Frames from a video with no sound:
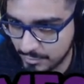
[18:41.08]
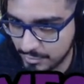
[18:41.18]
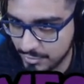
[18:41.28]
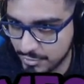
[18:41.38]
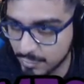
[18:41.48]

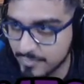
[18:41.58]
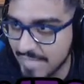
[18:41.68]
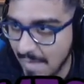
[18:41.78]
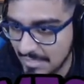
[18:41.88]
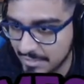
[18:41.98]
do
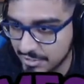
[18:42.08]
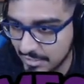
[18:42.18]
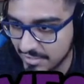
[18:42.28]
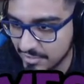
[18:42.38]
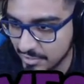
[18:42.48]
damage,
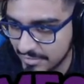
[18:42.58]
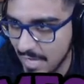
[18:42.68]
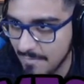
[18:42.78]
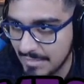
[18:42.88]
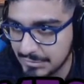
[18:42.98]
like good
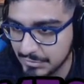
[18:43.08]
damage.